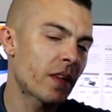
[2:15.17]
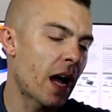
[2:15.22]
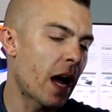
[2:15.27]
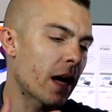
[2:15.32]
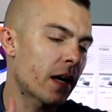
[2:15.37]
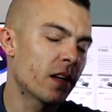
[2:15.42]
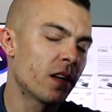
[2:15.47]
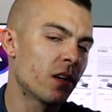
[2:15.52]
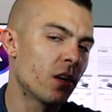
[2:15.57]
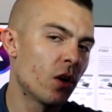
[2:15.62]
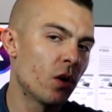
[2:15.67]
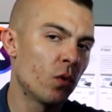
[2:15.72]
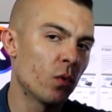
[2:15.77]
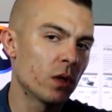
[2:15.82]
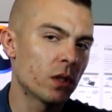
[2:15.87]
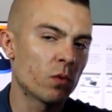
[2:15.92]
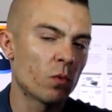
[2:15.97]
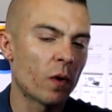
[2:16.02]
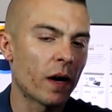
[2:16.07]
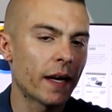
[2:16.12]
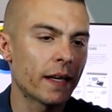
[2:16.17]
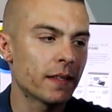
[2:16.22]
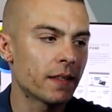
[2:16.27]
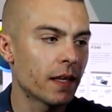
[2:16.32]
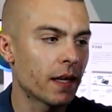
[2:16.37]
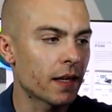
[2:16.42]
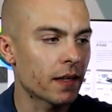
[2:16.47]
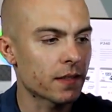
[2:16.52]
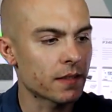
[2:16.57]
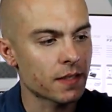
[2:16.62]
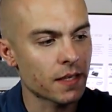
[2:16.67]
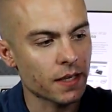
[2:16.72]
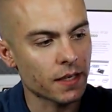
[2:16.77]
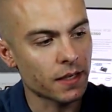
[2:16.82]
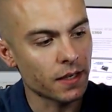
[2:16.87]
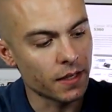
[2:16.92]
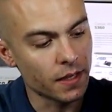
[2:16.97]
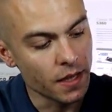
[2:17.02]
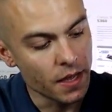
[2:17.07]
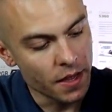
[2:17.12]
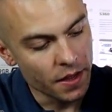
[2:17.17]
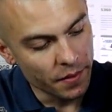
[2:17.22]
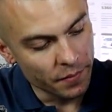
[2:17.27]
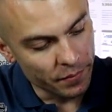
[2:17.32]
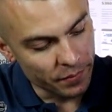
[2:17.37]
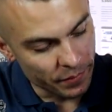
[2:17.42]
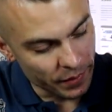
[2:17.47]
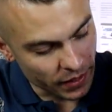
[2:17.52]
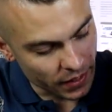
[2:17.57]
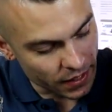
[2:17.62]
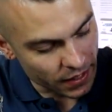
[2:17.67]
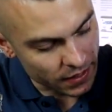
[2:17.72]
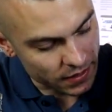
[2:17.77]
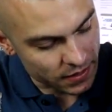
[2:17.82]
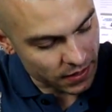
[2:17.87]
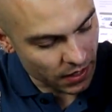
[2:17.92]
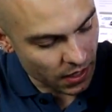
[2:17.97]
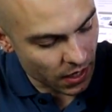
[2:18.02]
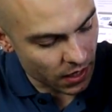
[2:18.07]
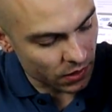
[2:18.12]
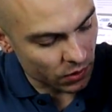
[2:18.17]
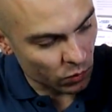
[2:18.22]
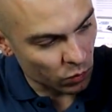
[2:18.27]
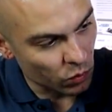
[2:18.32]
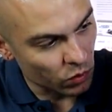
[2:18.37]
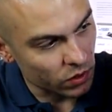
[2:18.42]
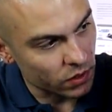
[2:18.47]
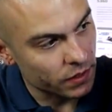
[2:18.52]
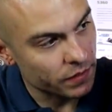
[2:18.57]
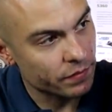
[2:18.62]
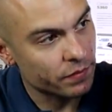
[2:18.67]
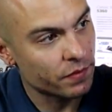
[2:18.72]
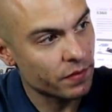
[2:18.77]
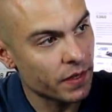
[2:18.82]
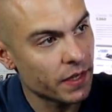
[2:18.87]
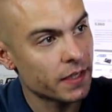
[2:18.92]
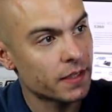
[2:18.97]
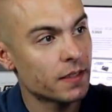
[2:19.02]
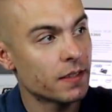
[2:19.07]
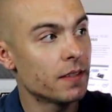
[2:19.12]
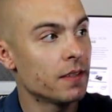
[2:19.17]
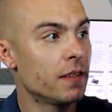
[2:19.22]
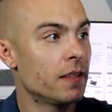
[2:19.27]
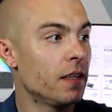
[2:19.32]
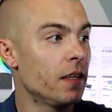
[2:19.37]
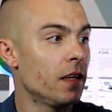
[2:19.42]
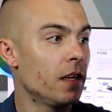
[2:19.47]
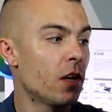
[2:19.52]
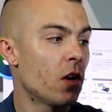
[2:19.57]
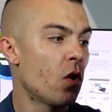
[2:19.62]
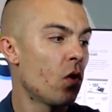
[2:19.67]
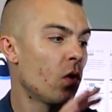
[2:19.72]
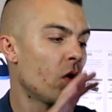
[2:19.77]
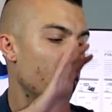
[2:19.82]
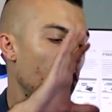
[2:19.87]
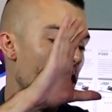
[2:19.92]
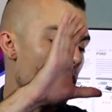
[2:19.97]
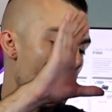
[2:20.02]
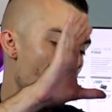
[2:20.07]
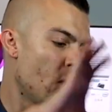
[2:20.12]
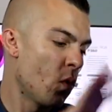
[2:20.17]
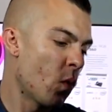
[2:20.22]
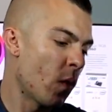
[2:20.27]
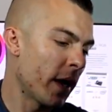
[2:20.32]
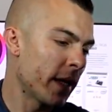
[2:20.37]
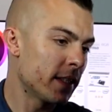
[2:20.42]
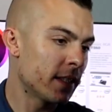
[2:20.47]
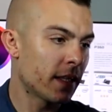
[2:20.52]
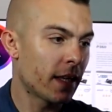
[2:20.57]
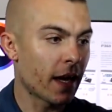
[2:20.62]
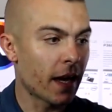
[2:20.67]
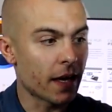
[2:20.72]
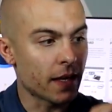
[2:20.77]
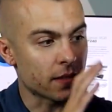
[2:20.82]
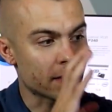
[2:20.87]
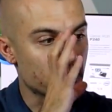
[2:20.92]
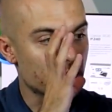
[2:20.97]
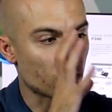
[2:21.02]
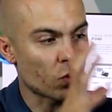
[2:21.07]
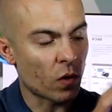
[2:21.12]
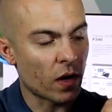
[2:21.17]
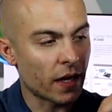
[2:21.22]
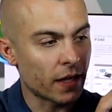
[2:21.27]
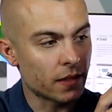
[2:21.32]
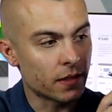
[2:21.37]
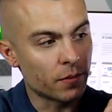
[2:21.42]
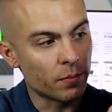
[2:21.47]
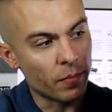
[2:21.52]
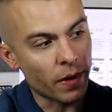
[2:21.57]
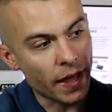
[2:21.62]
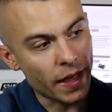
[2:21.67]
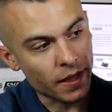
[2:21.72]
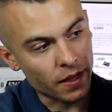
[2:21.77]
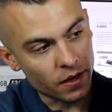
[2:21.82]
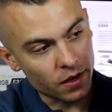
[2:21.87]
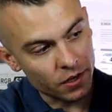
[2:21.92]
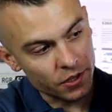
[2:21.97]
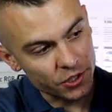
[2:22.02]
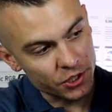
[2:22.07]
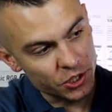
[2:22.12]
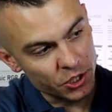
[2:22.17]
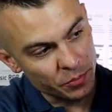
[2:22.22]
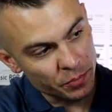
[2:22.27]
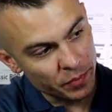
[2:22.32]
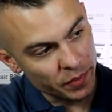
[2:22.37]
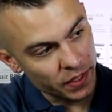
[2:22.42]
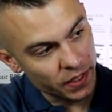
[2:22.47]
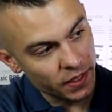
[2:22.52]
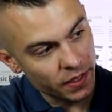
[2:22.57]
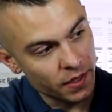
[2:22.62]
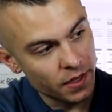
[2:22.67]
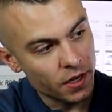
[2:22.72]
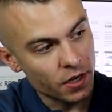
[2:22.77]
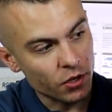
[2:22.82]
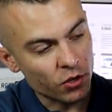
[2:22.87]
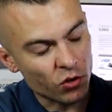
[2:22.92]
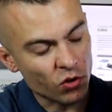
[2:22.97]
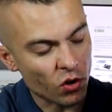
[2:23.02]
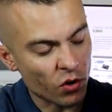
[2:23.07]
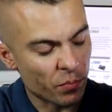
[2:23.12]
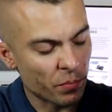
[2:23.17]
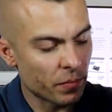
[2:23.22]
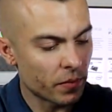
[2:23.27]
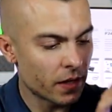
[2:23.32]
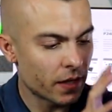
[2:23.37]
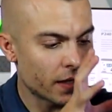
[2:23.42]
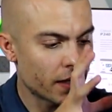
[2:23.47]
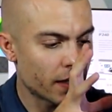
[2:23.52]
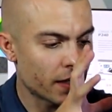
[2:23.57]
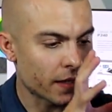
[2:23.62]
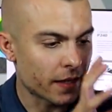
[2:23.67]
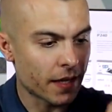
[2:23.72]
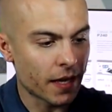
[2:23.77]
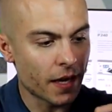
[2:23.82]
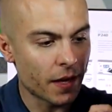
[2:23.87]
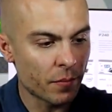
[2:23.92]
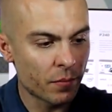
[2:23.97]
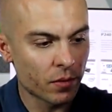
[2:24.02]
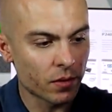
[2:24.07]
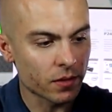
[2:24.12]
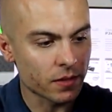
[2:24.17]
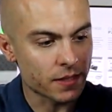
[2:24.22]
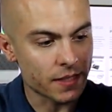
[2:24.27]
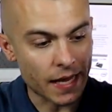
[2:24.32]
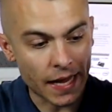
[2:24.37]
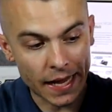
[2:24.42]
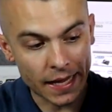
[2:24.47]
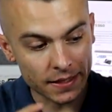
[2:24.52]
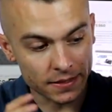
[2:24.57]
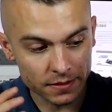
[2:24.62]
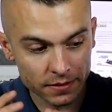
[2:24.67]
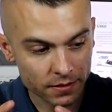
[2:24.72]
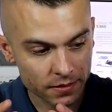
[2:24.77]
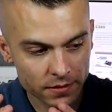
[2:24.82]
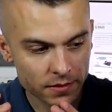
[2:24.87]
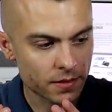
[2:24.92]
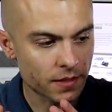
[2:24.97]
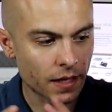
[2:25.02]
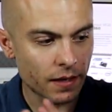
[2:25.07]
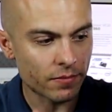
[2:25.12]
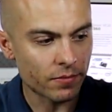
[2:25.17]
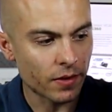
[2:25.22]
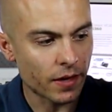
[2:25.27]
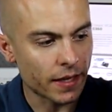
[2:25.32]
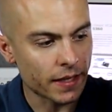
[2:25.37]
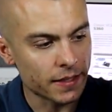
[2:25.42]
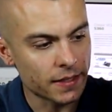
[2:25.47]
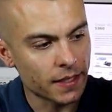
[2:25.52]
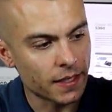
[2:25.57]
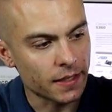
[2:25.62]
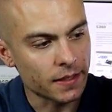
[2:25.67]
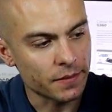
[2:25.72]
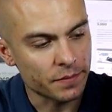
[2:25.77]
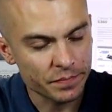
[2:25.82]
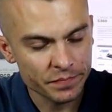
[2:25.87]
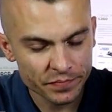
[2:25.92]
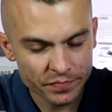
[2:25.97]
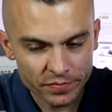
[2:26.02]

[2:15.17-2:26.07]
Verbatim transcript: I could go with white exactly because it would fit the whole white case, white, black, RGB, chrome uh, cables and stuff like that.